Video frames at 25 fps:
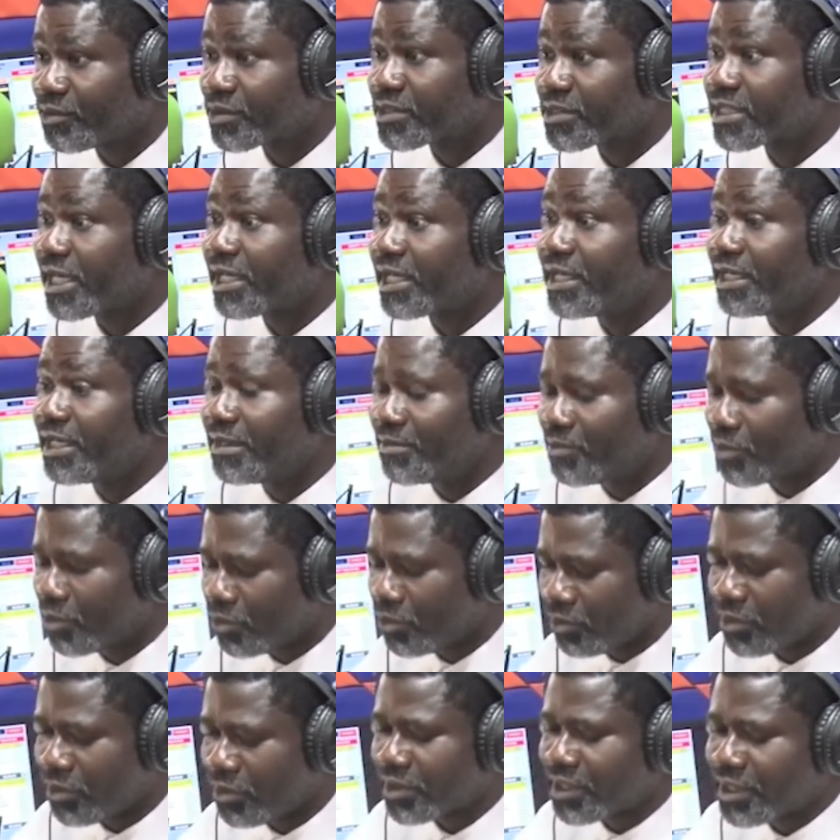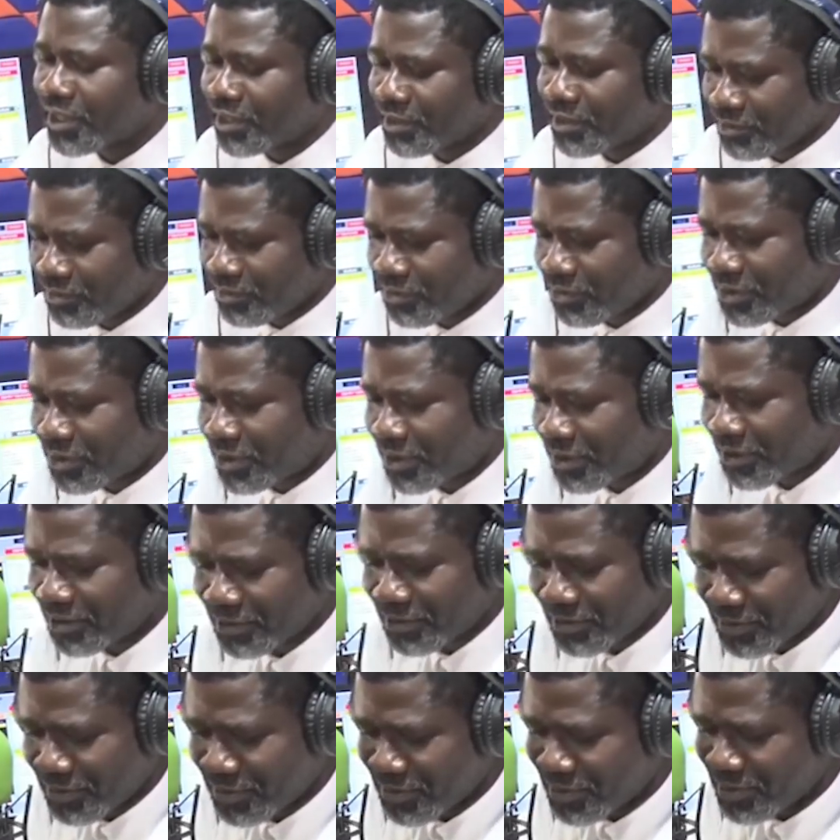Oh surname. Oh okay okay.
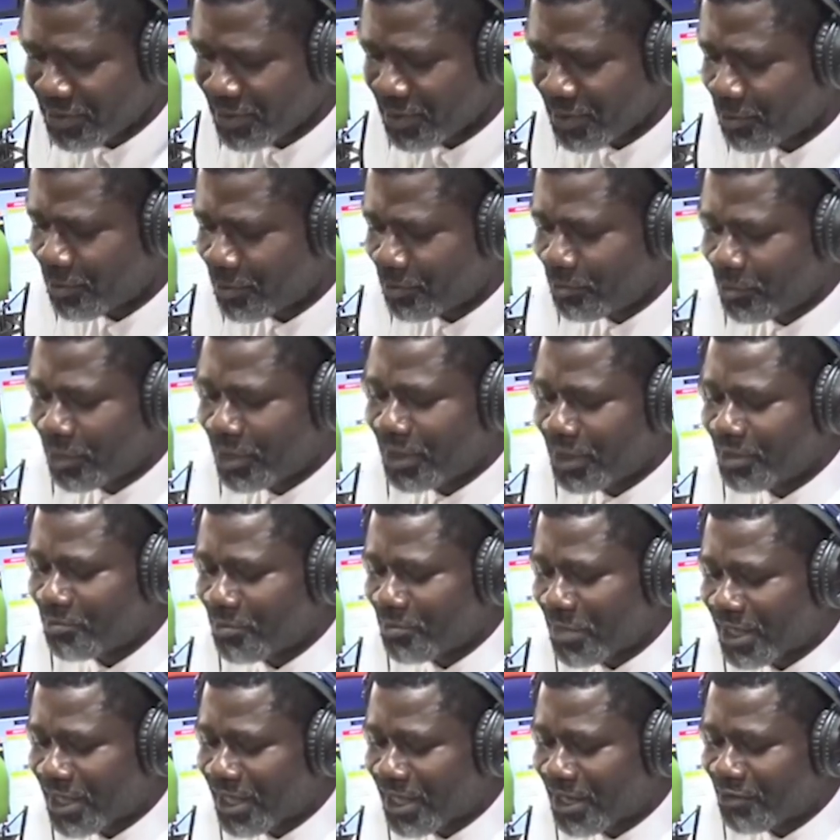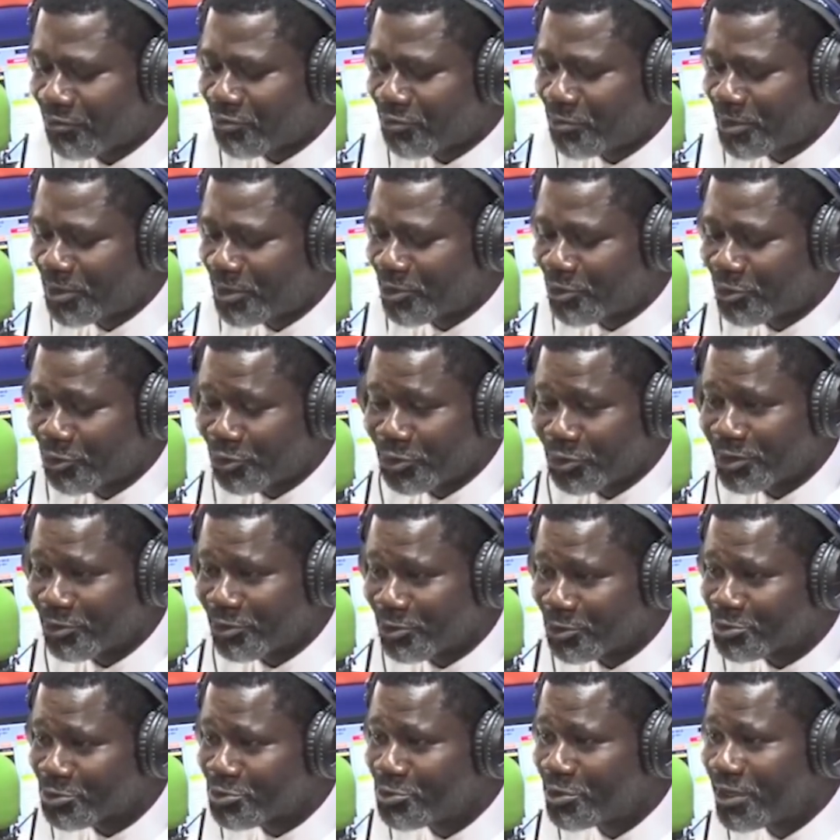Me madam for
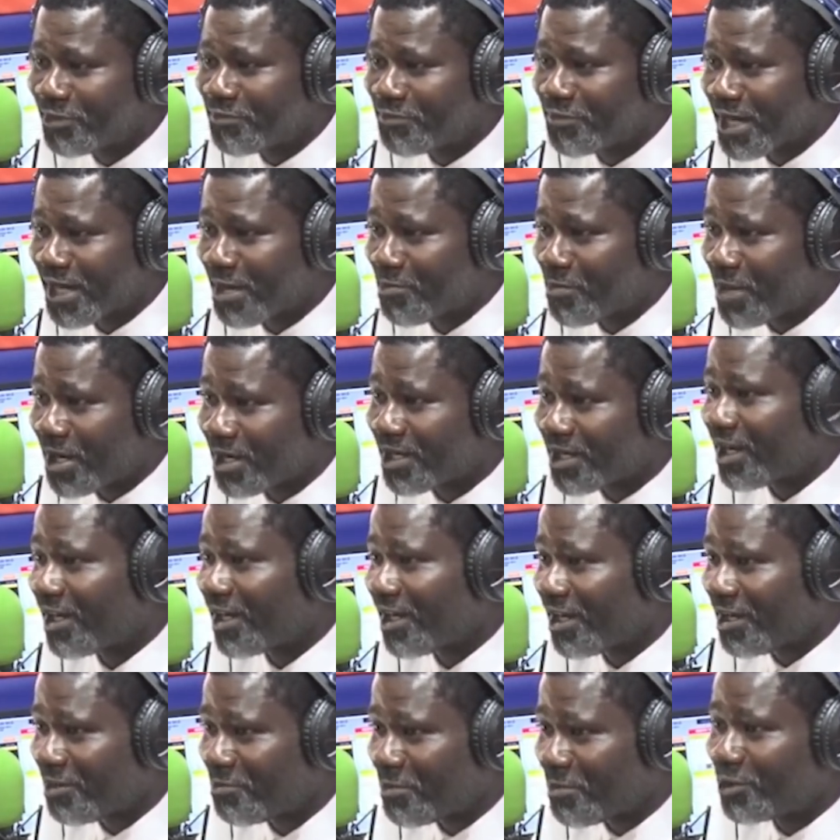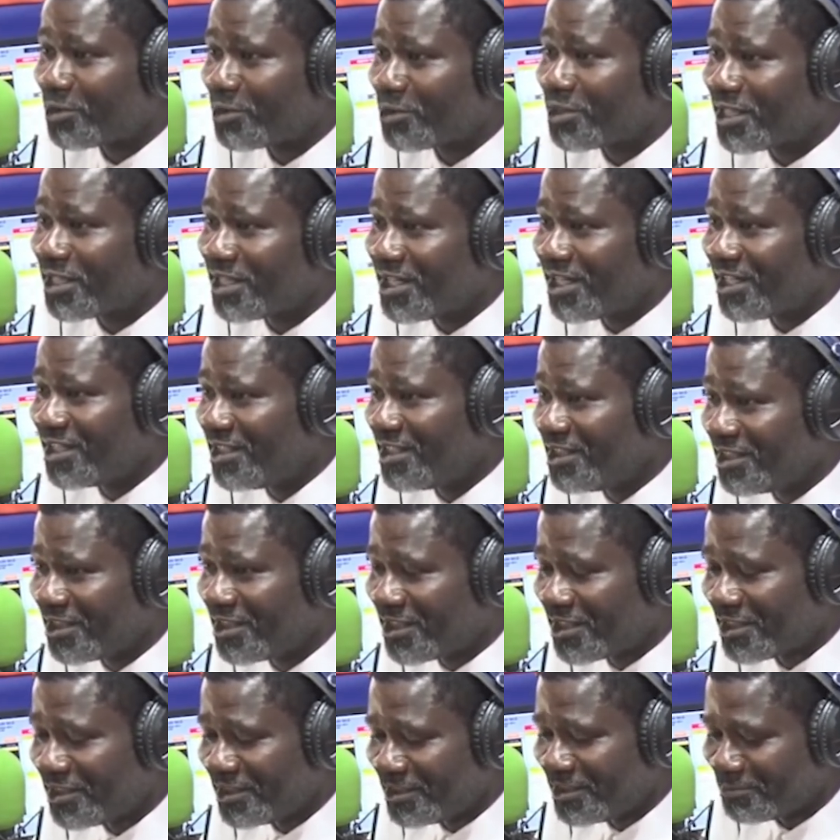you school name friend Mangala, but under any
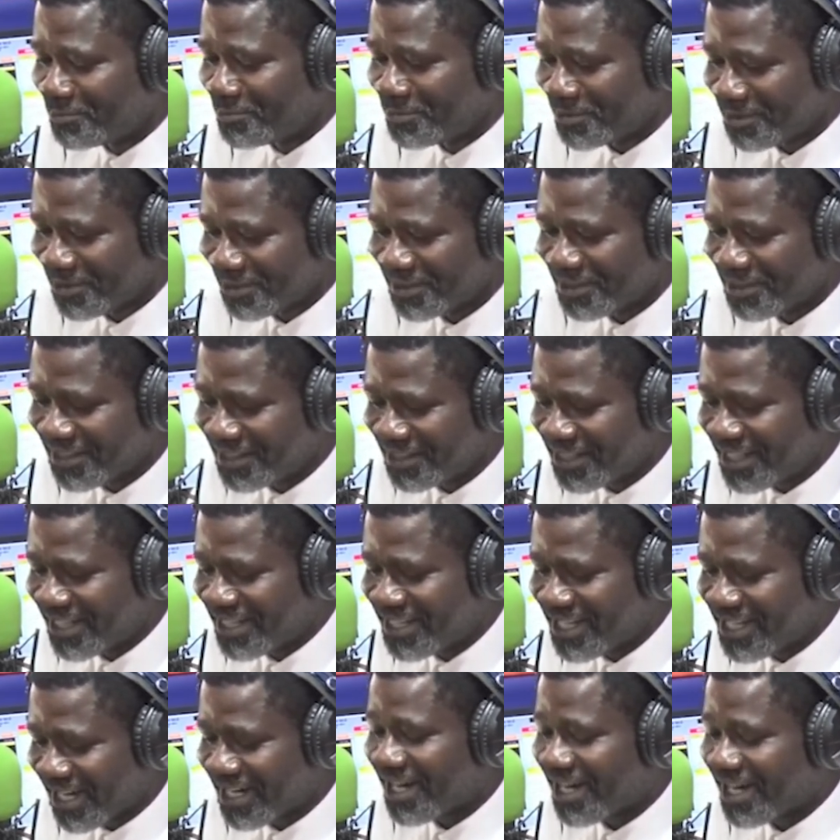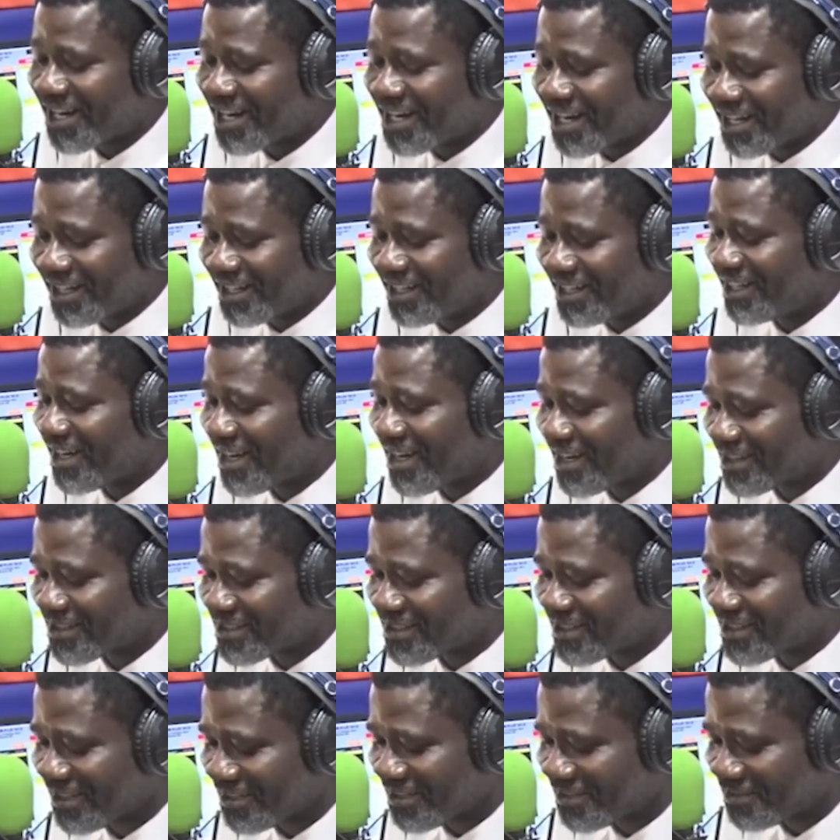nickname, in any Ananga ne
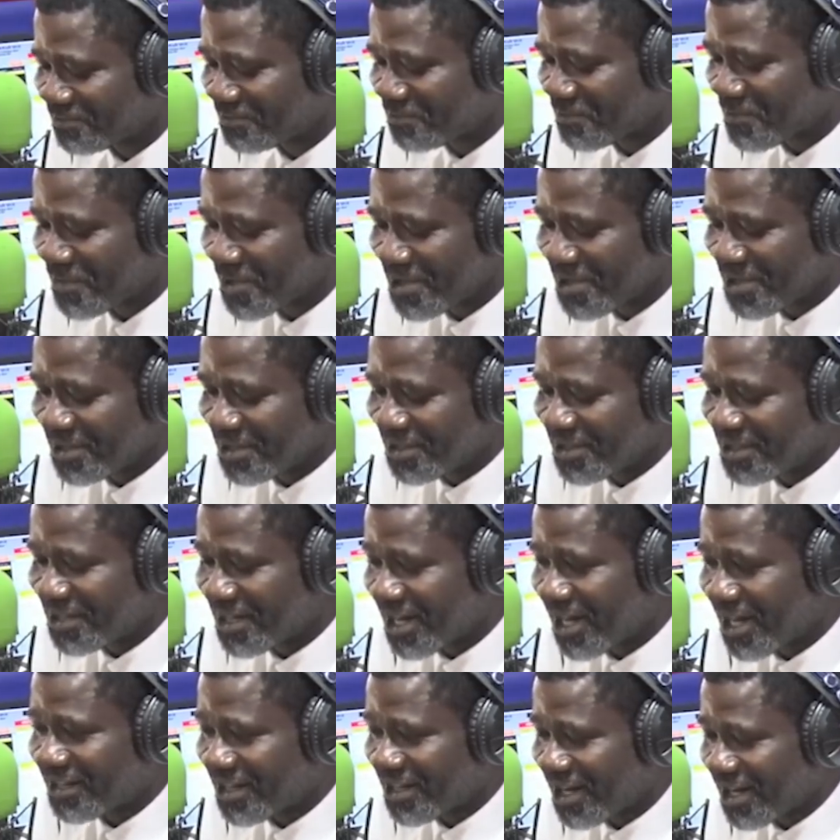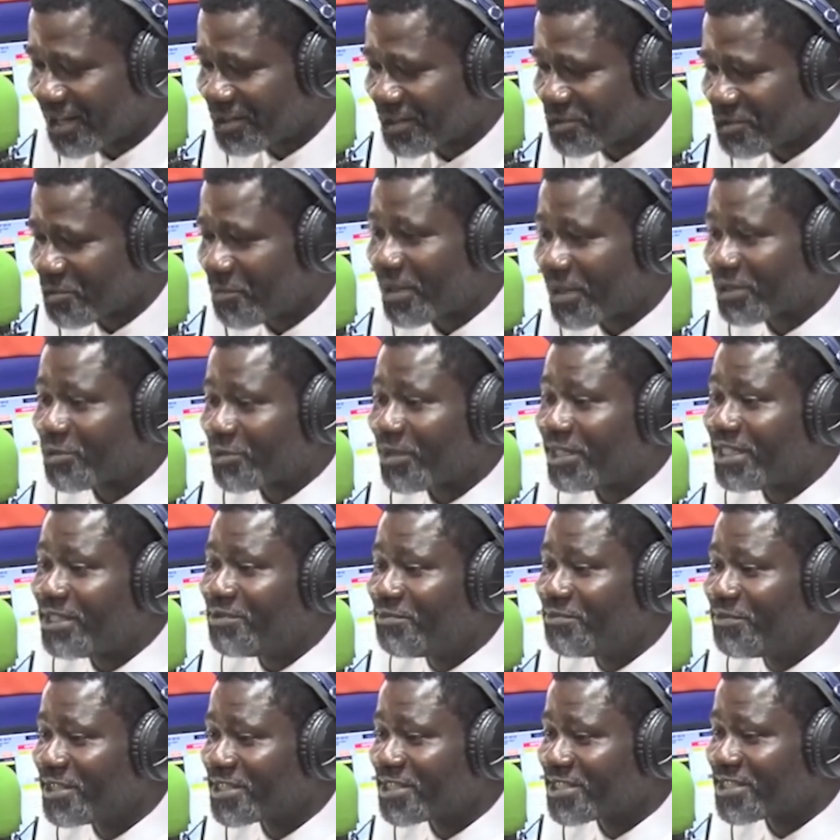yase. Nice one. But what
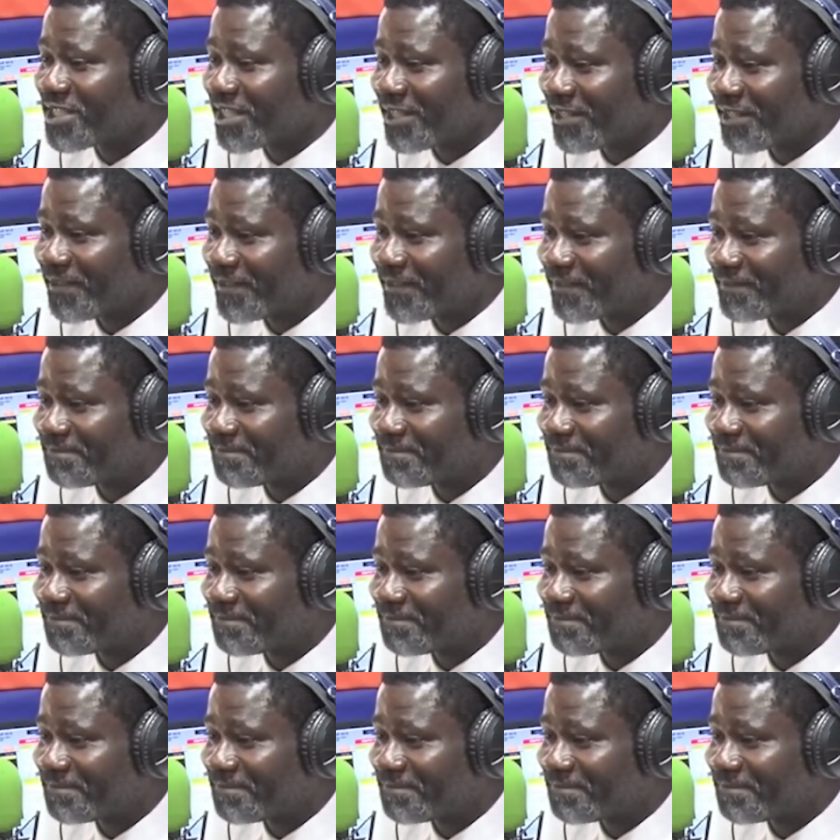did you say?